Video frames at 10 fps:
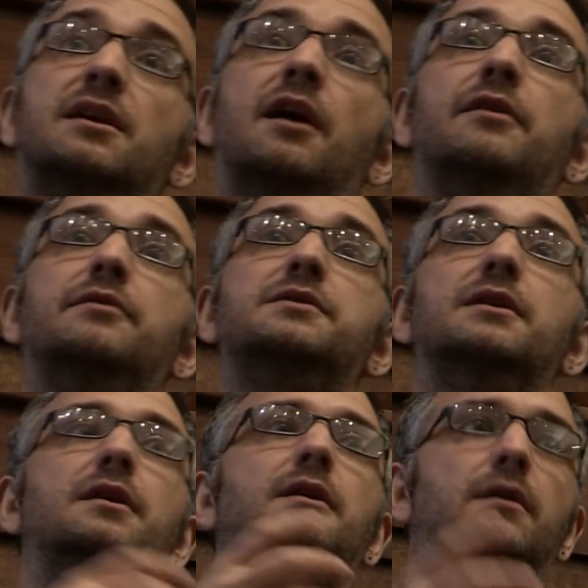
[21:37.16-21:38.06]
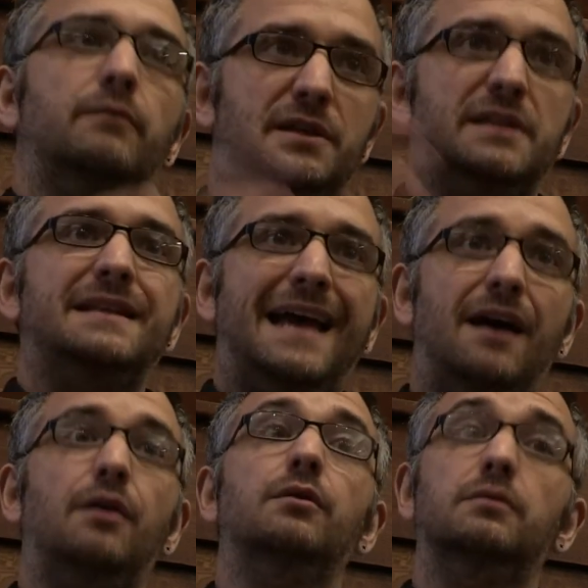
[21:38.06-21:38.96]
code, which is
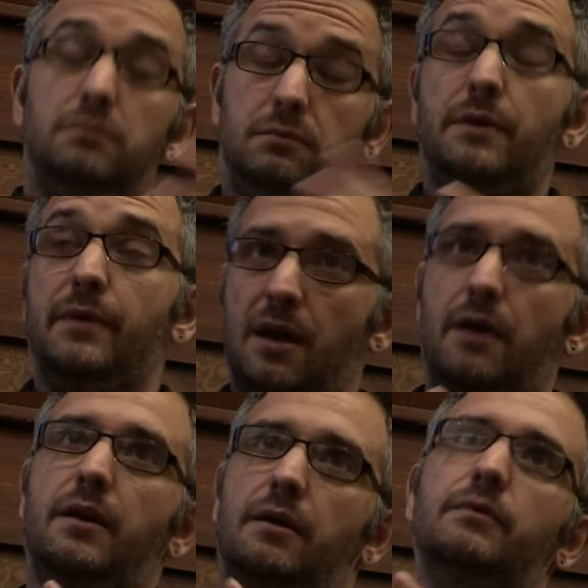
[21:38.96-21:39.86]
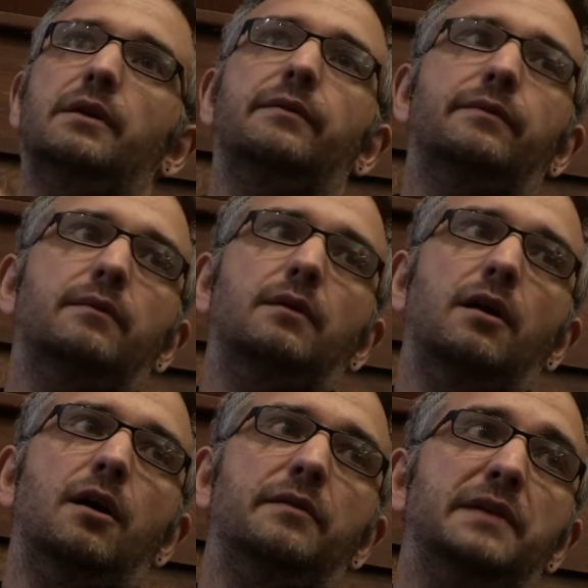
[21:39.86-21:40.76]
now where we're going with
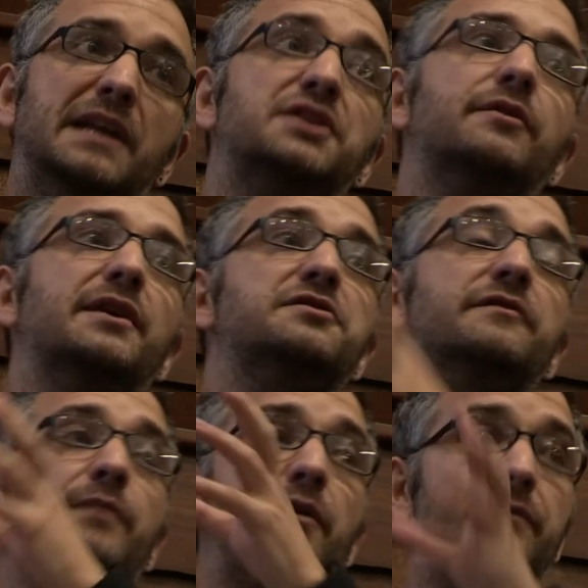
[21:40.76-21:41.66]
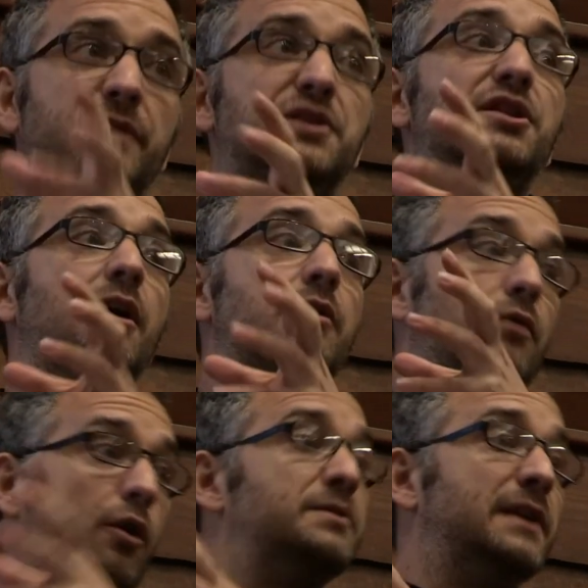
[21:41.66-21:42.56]
the integration of both
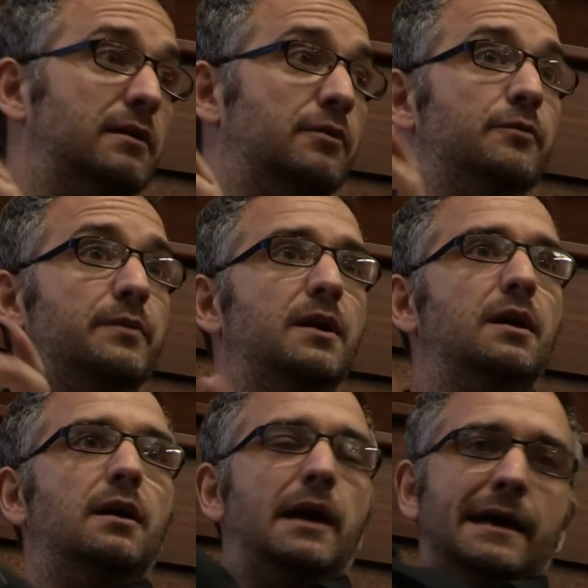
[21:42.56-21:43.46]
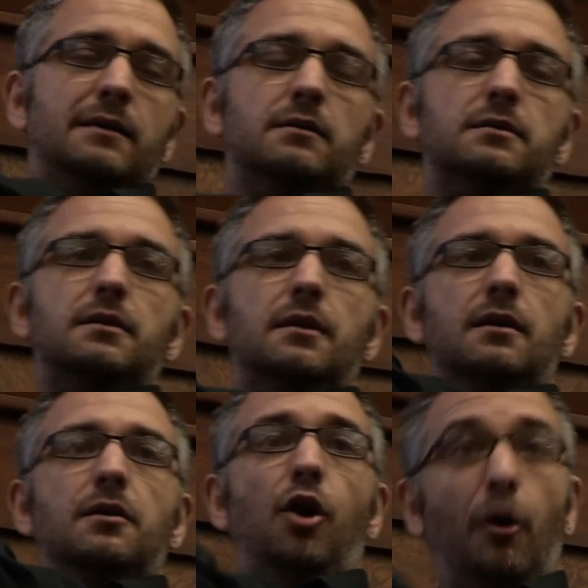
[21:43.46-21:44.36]
DiGiCo optic loop and
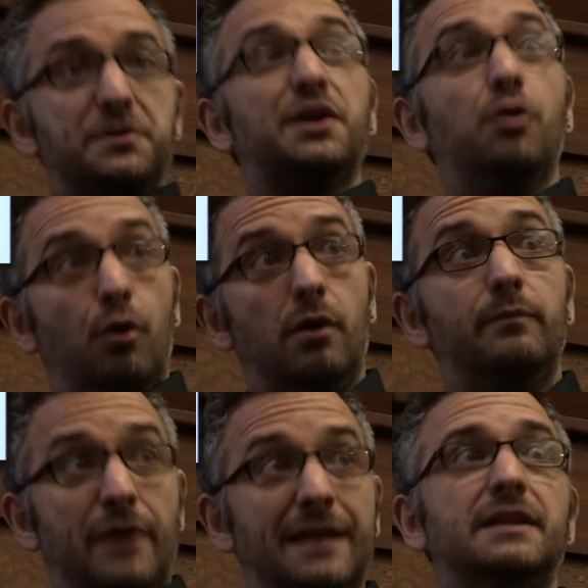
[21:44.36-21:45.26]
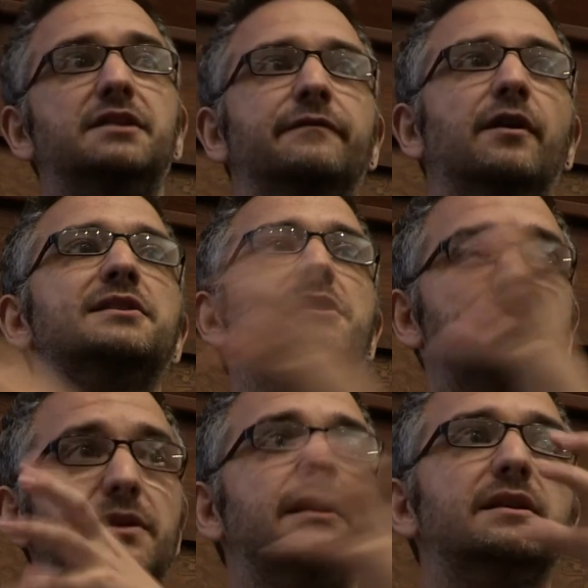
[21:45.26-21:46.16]
Opticore branded
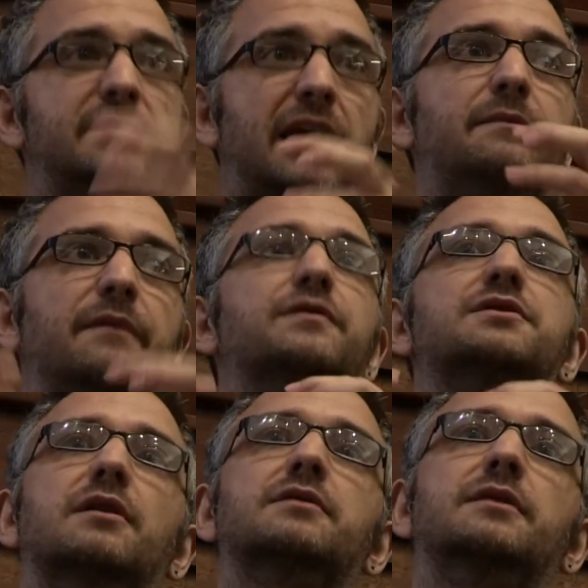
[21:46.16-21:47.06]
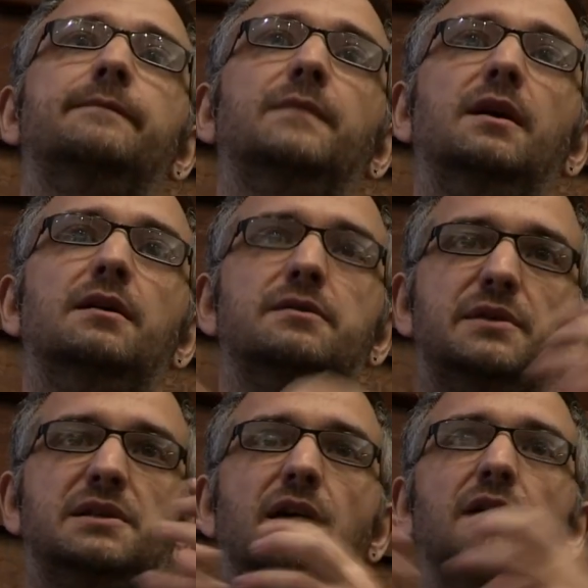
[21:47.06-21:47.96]
devices within the same infrastructure. So
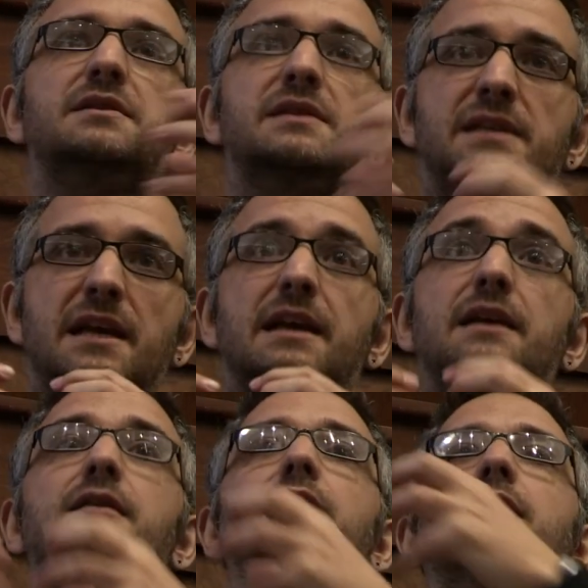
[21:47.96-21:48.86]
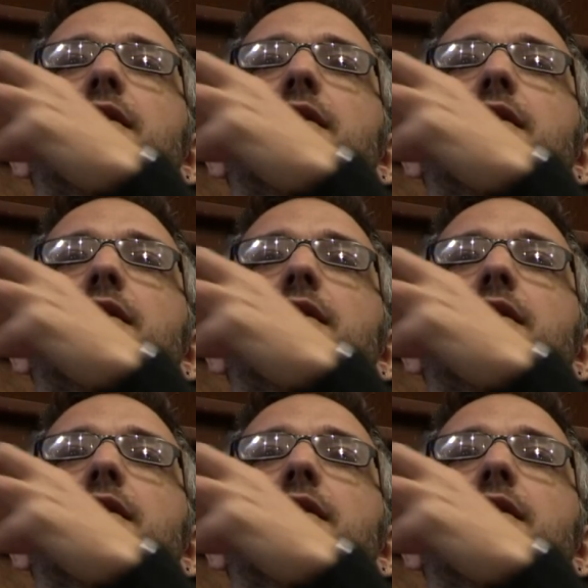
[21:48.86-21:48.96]
we start to see